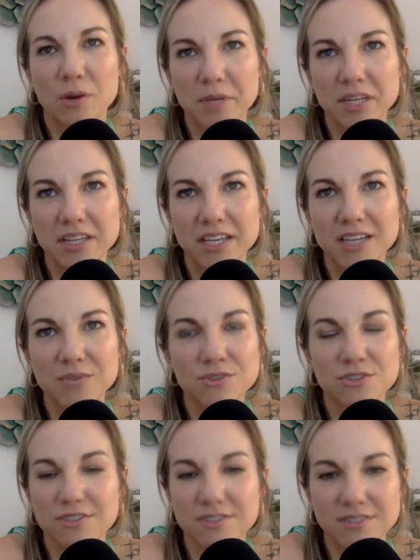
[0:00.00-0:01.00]
I mean like it
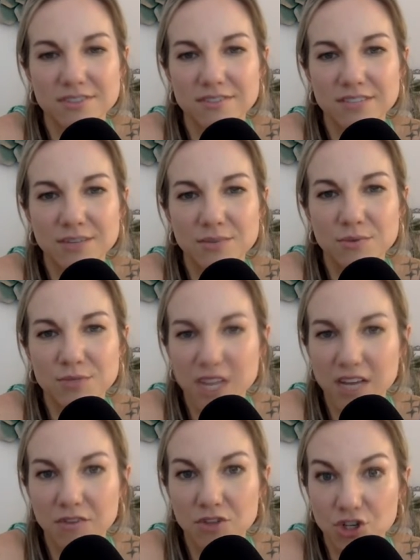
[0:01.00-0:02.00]
was
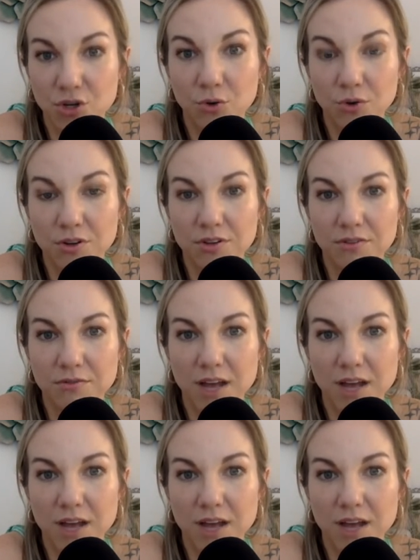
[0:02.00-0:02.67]
kind of a joke